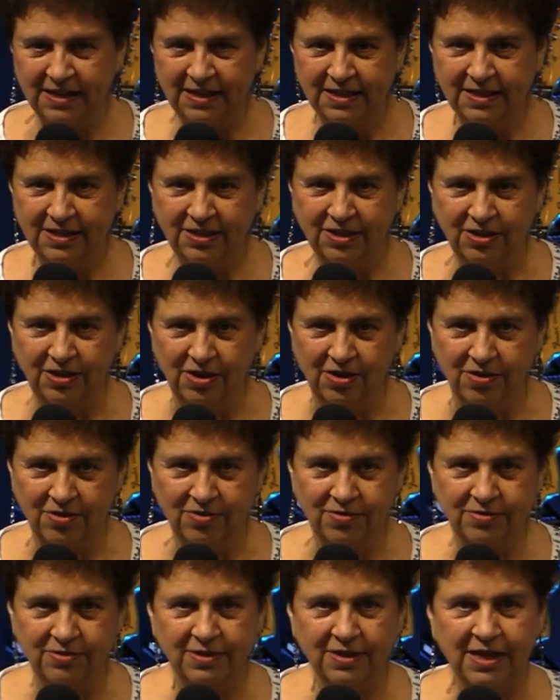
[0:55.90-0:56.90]
You
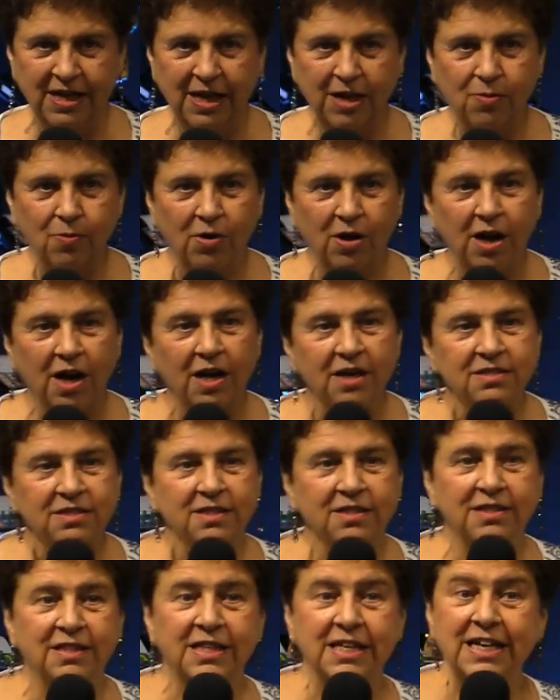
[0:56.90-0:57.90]
know, he was
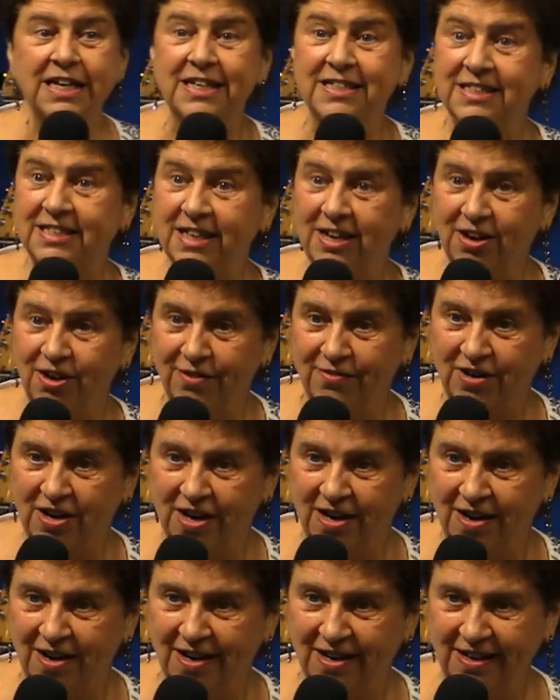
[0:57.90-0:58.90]
the Son of
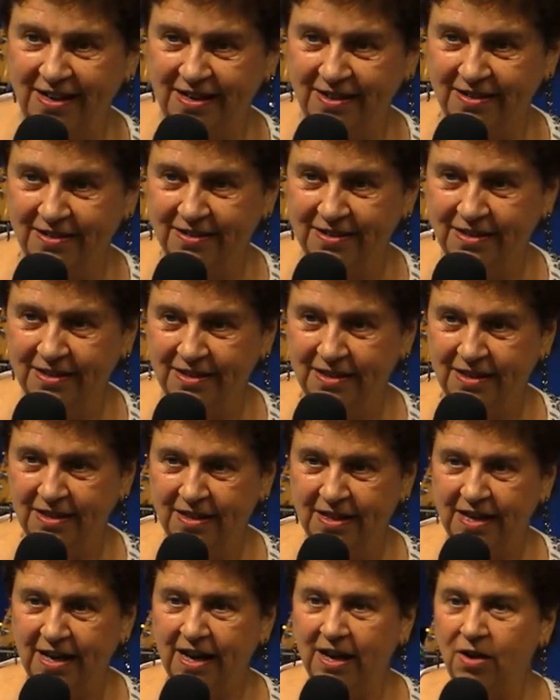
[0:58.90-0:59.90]
God,
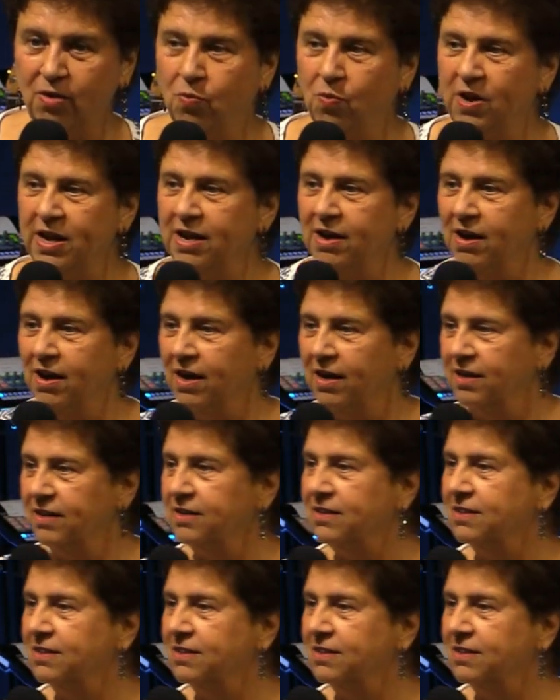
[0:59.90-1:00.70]
and we are